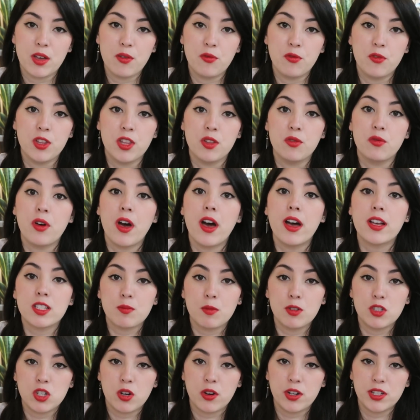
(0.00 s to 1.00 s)
that for the
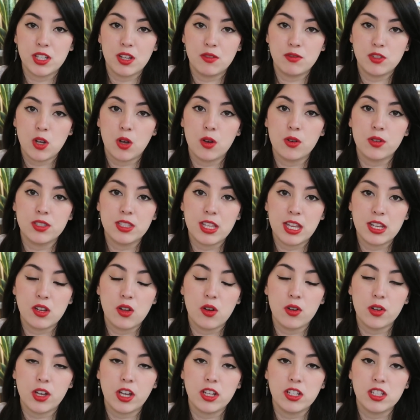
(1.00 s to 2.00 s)
vast majority of dogs they're
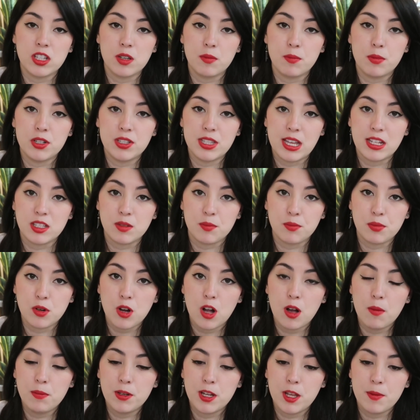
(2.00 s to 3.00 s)
not going to present a
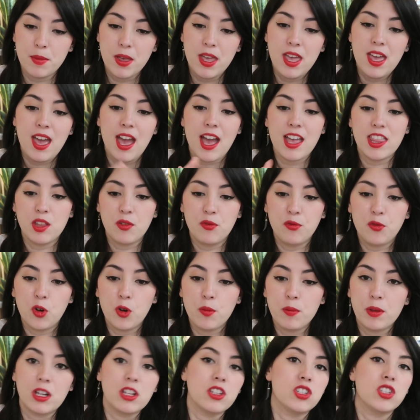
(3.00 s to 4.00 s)
problem and the
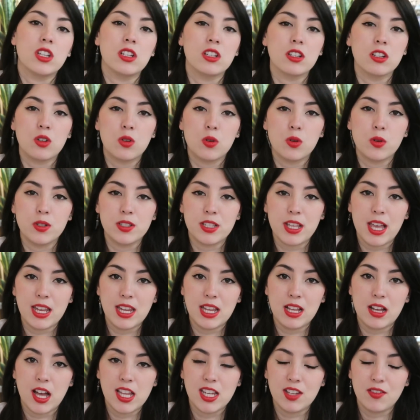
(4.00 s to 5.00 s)
formula shouldn't cause
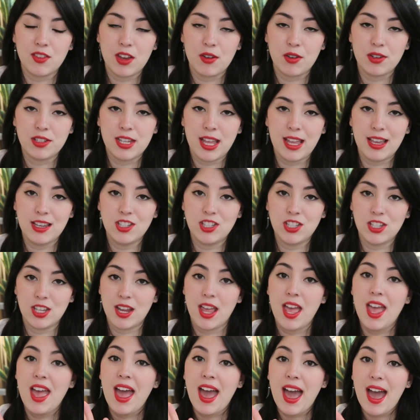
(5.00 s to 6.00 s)
any kind of
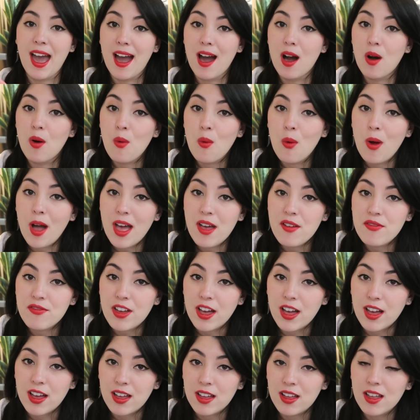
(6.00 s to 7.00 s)
irritation.
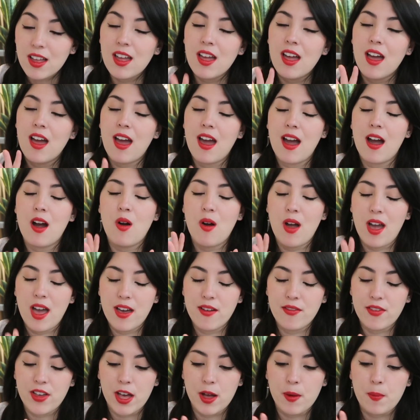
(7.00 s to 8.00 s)
However,
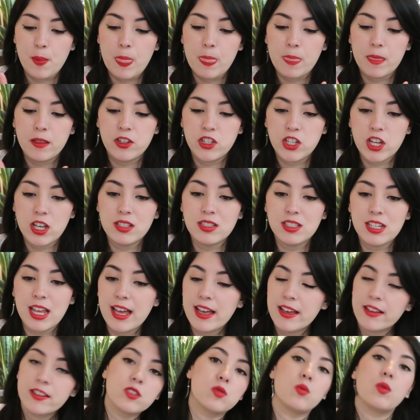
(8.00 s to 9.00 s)
just
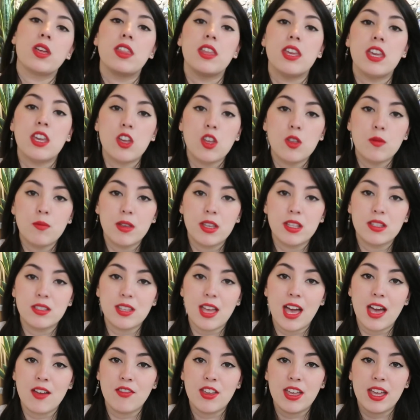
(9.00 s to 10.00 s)
as with
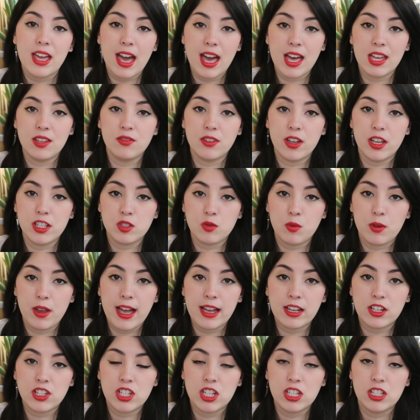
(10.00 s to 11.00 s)
humans having adverse
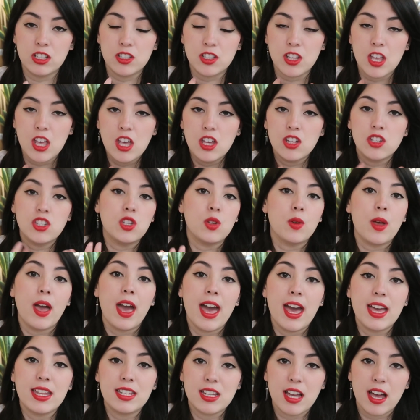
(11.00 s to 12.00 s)
reactions to
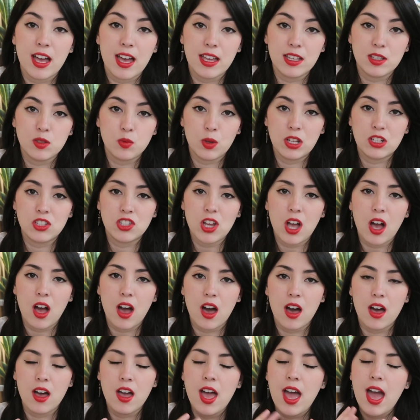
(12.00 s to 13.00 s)
hair dyes, which
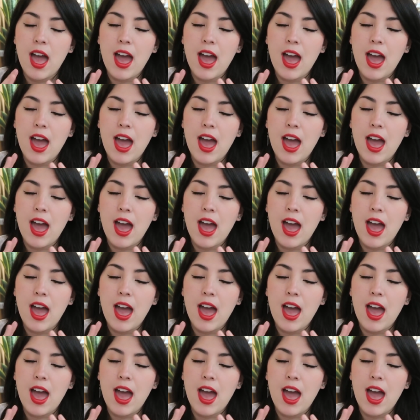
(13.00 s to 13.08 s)
are